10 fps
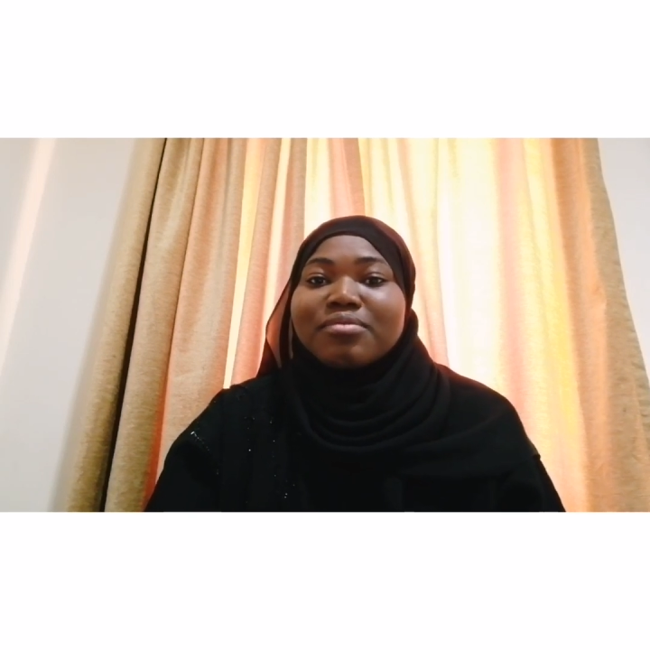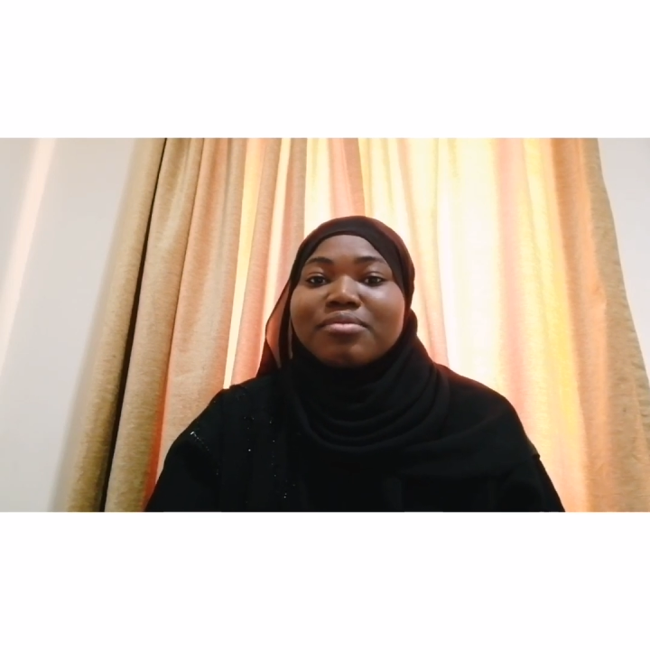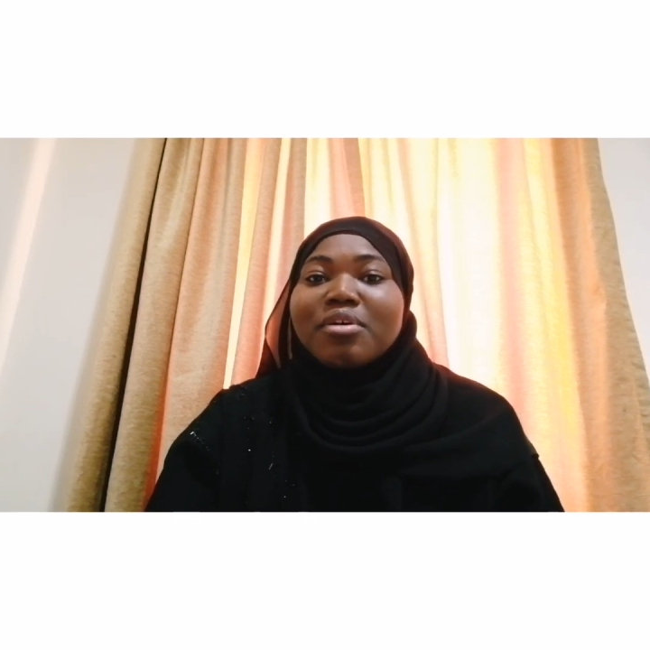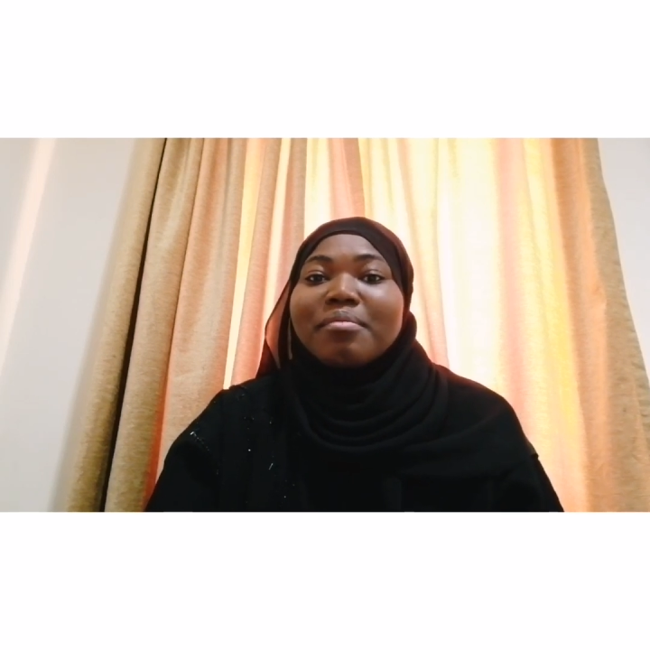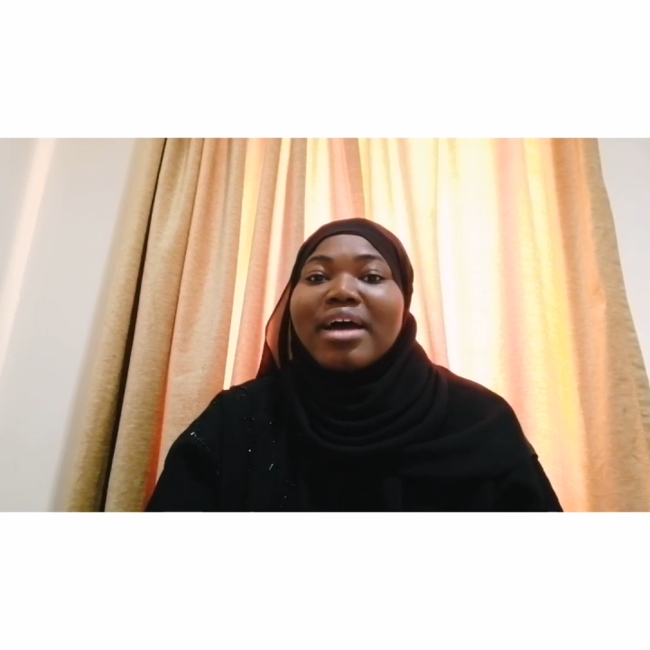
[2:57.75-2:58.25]

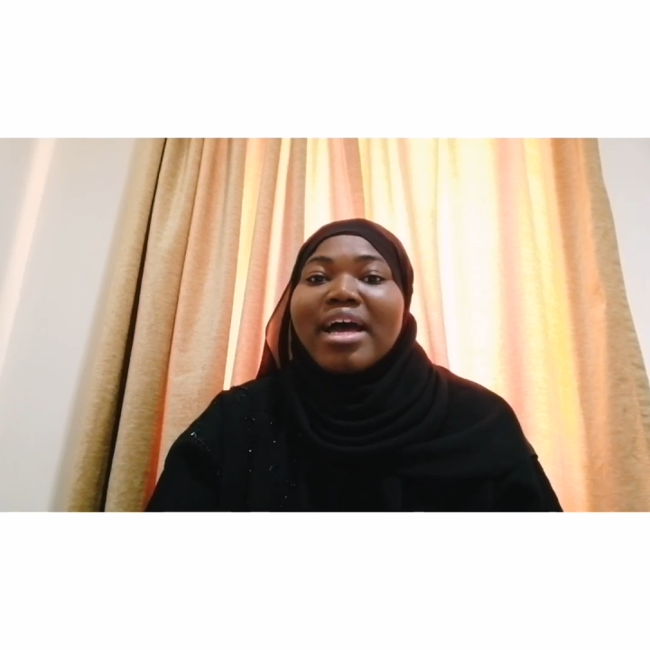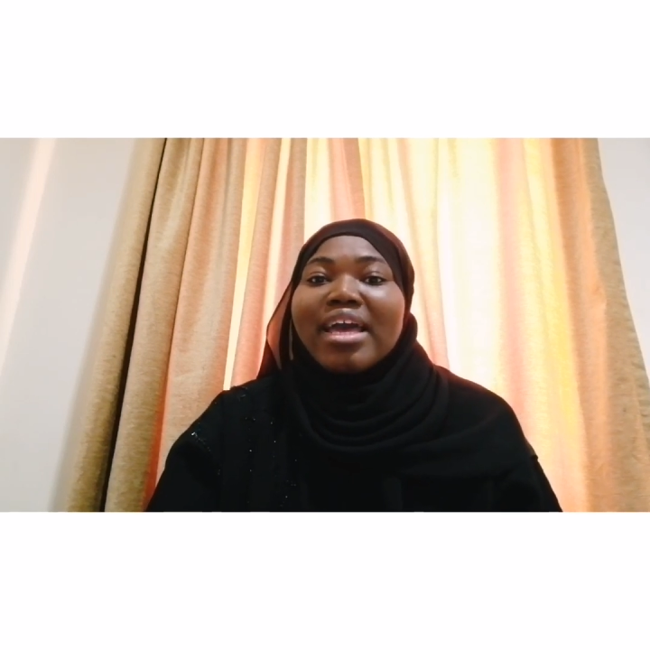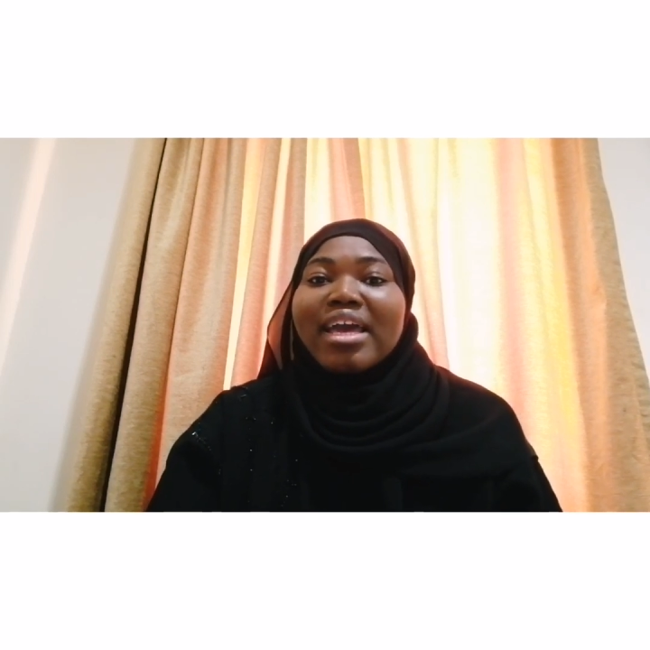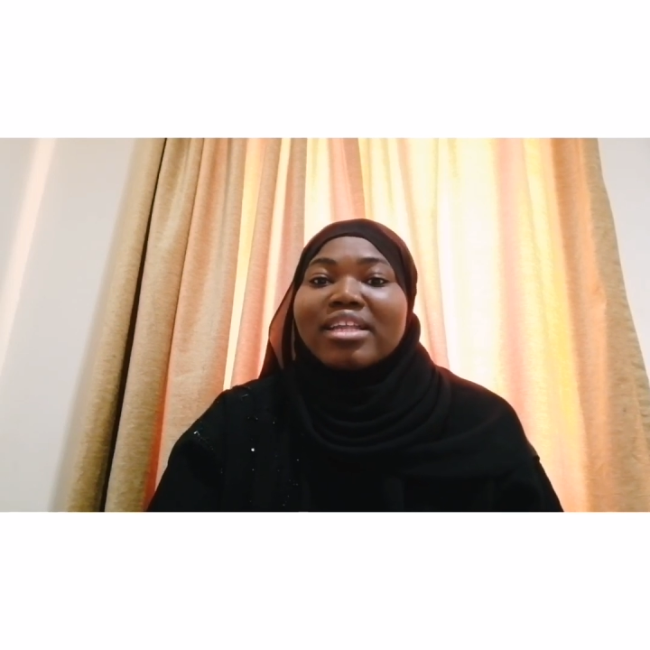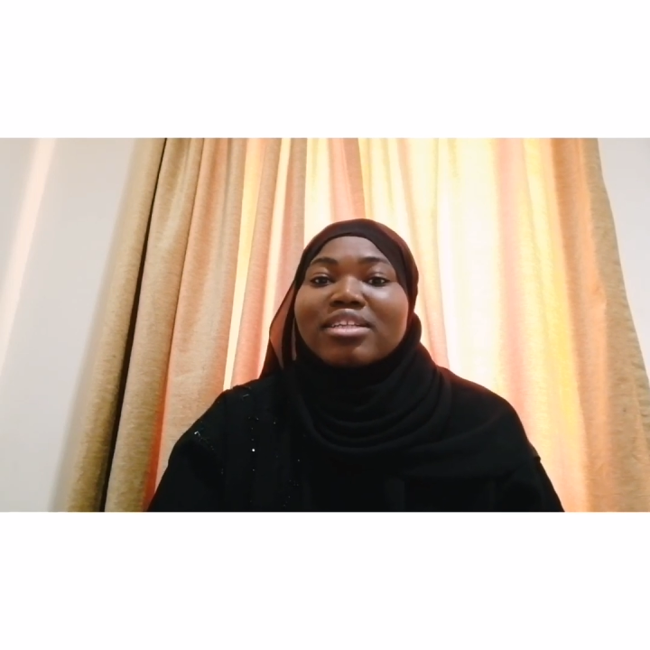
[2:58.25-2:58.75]
From her
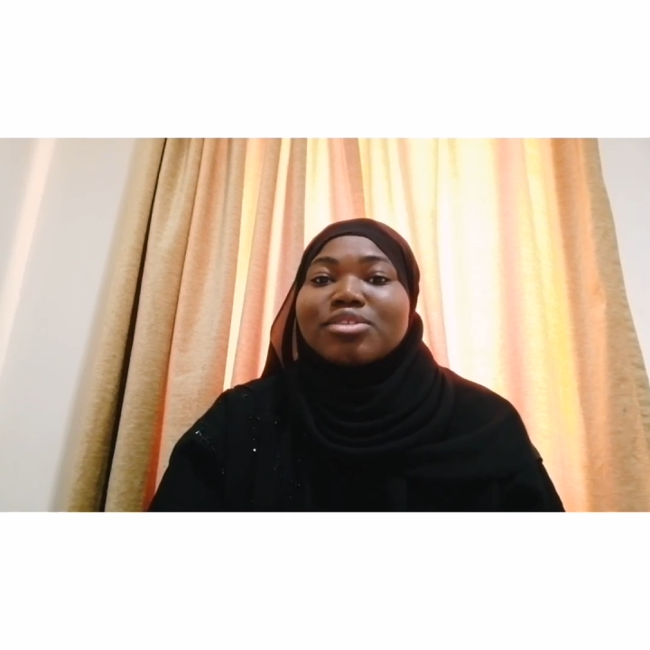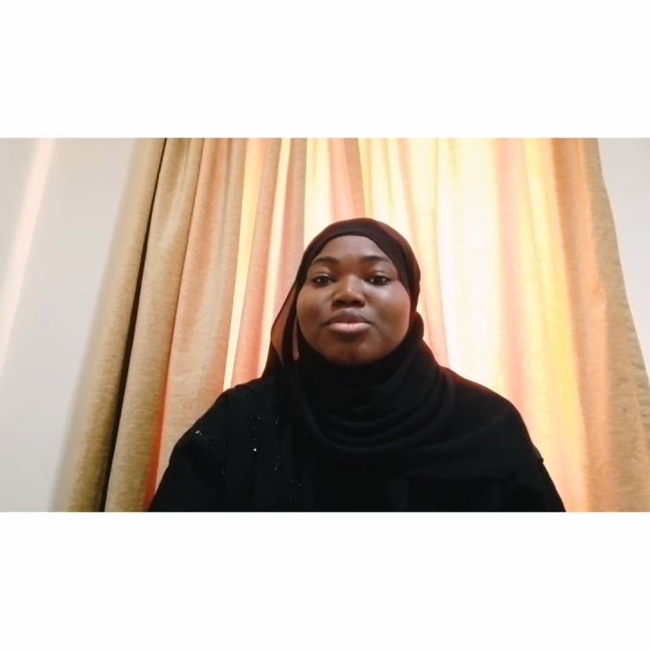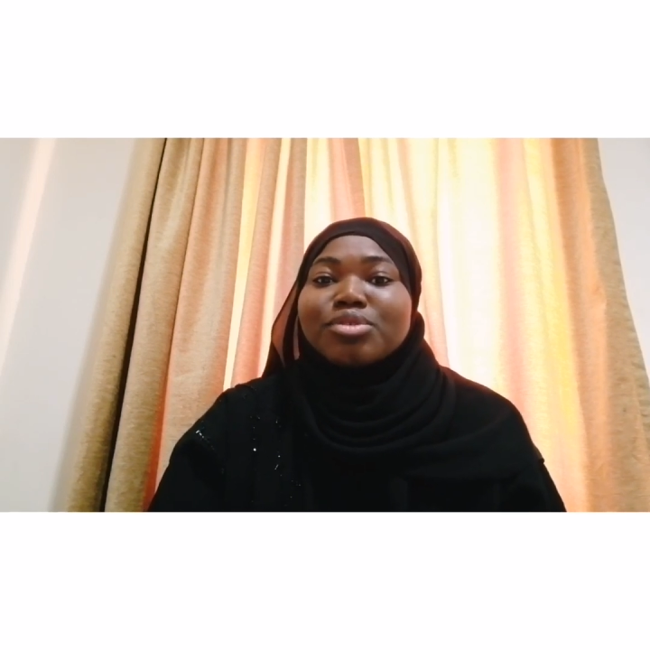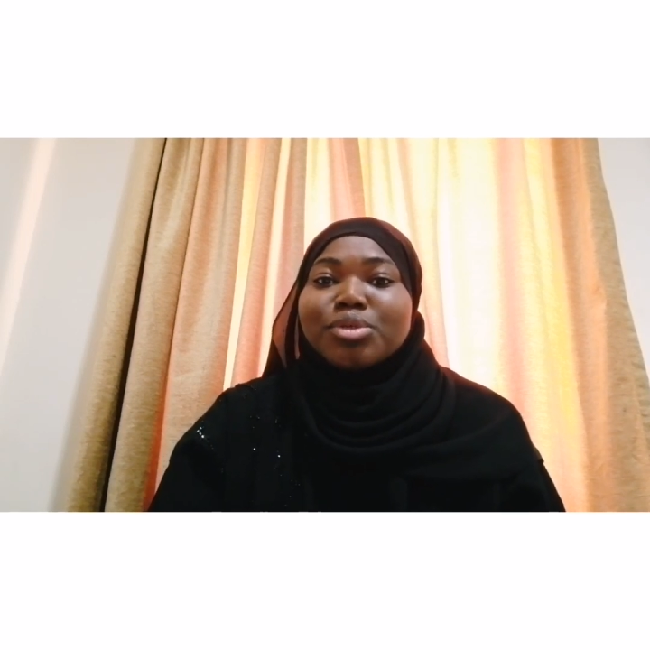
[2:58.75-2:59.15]
head to